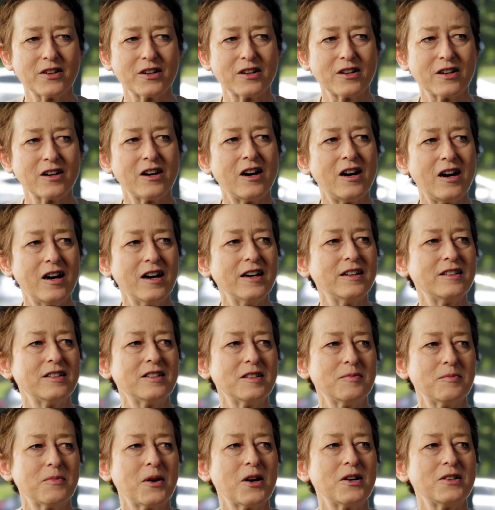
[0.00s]
guide
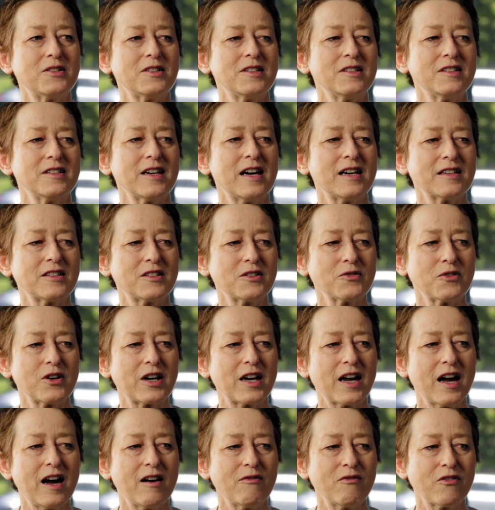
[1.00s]
to post-disaster
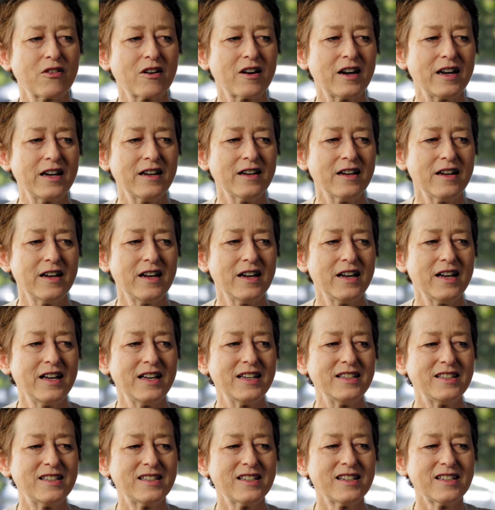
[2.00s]
recovery,
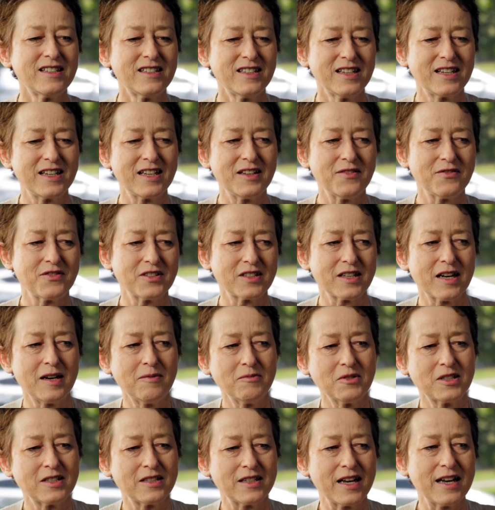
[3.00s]
is just to give
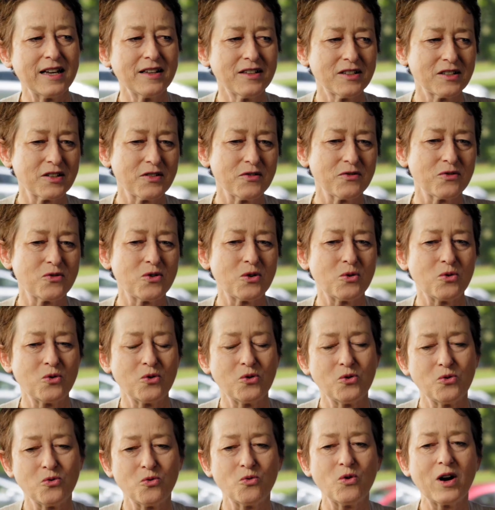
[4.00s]
some sense of,
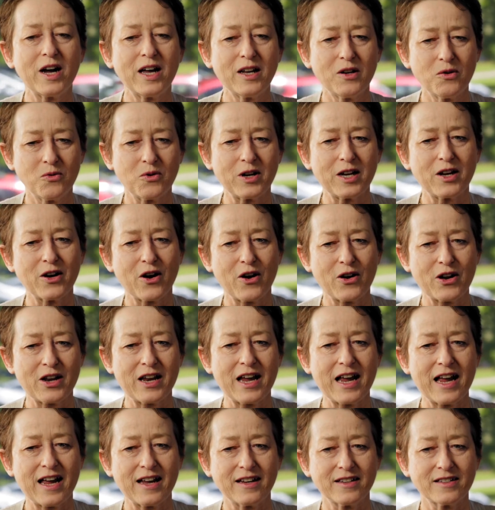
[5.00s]
well, where do we go
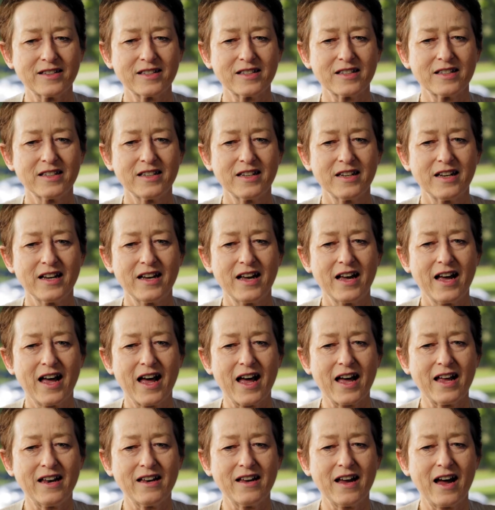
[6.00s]
next?
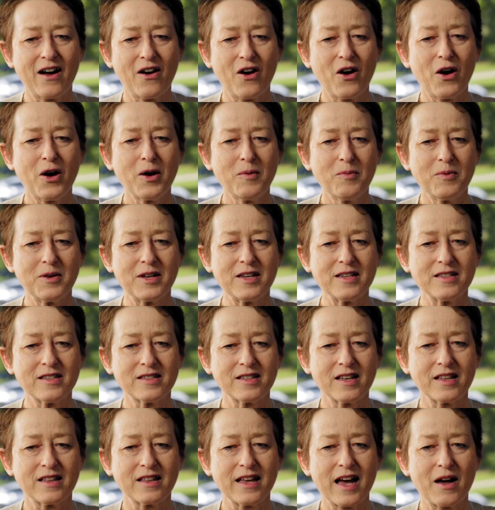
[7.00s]
And our hope is
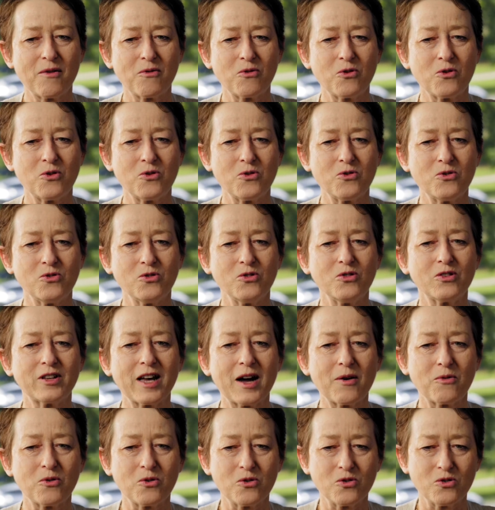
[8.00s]
that
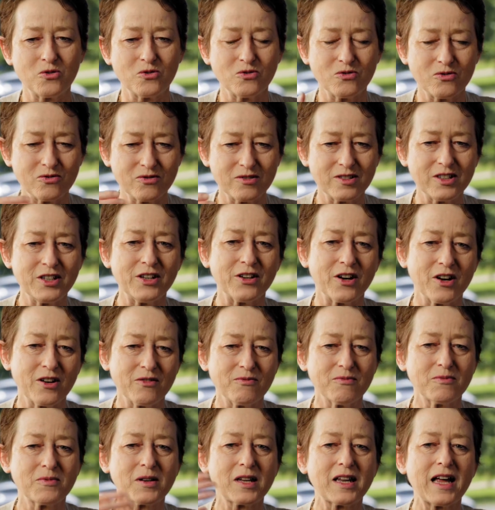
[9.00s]
will
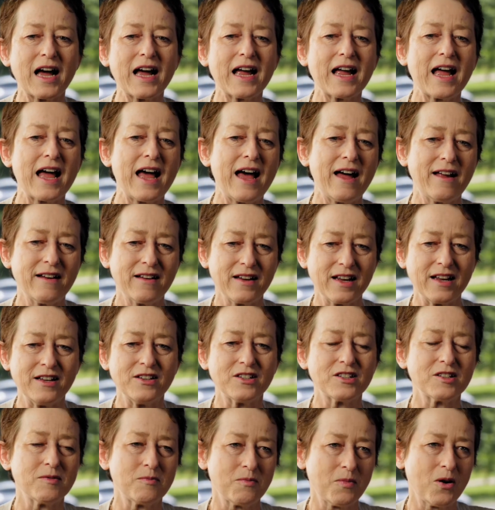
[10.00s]
play out
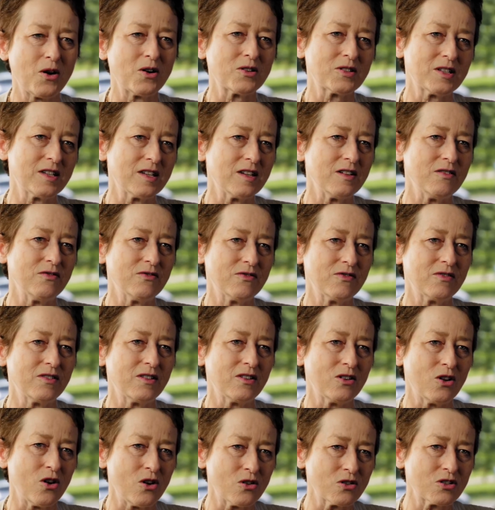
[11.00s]
into positive
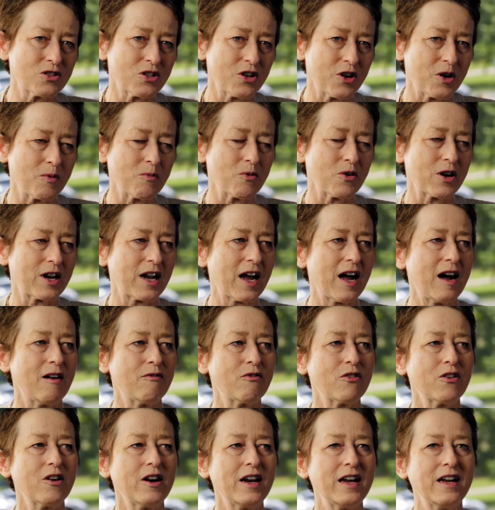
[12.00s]
long-term
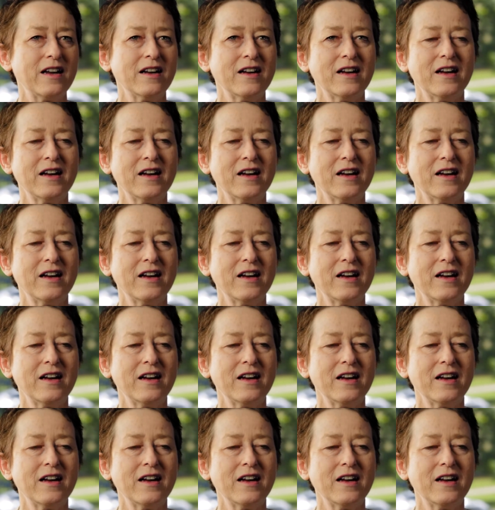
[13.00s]
recovery.